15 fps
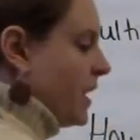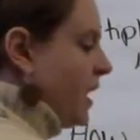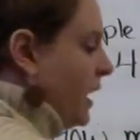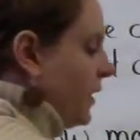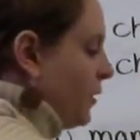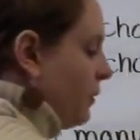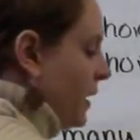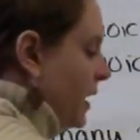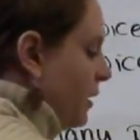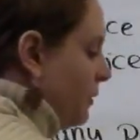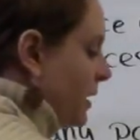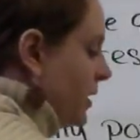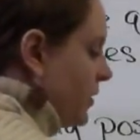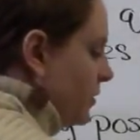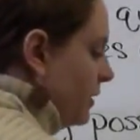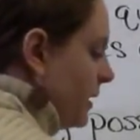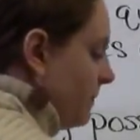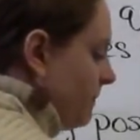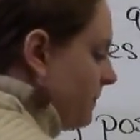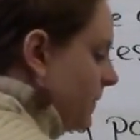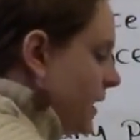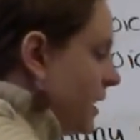Either way you want to do it.
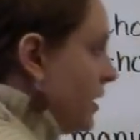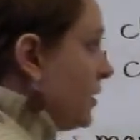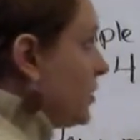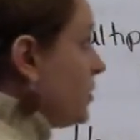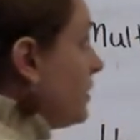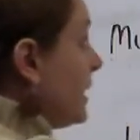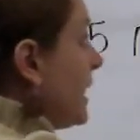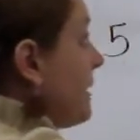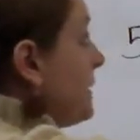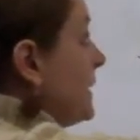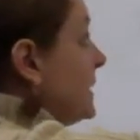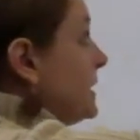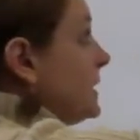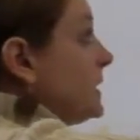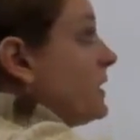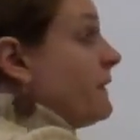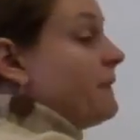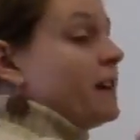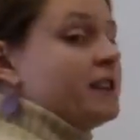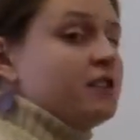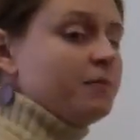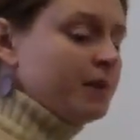So again, this is the
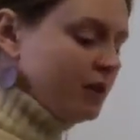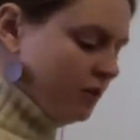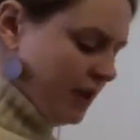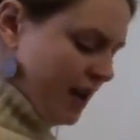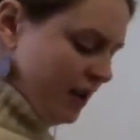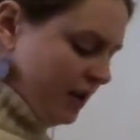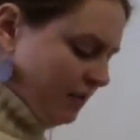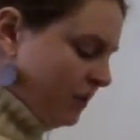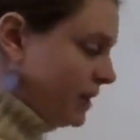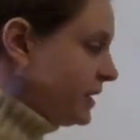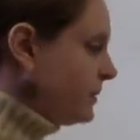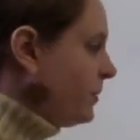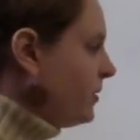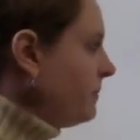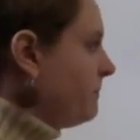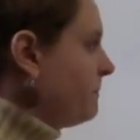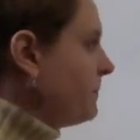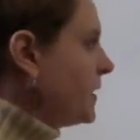fundamental counting principle.